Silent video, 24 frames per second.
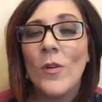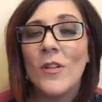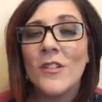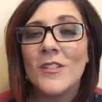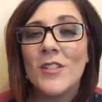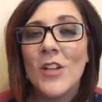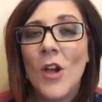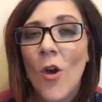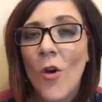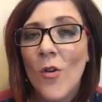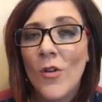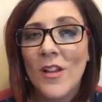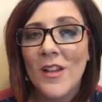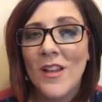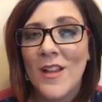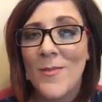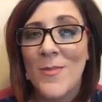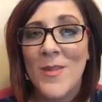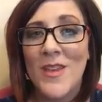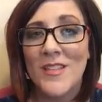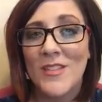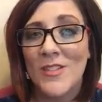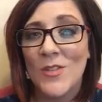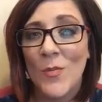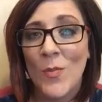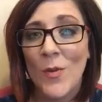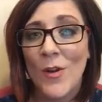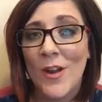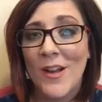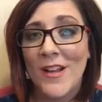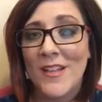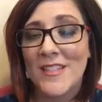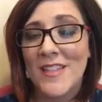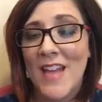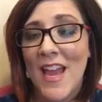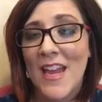will totally be super
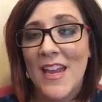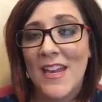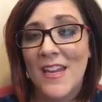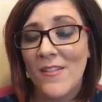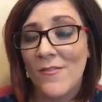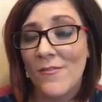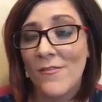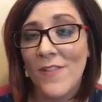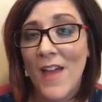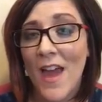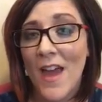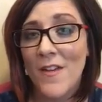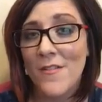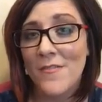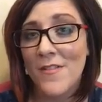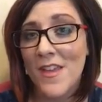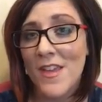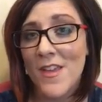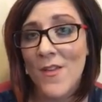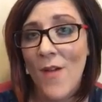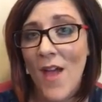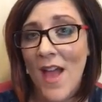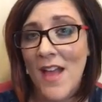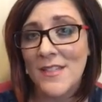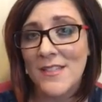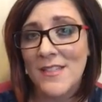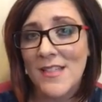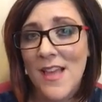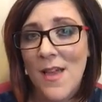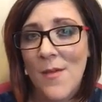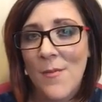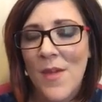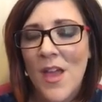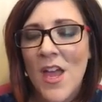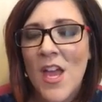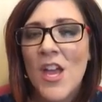excited and flattered that you asked
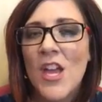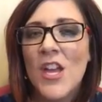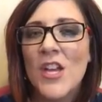them.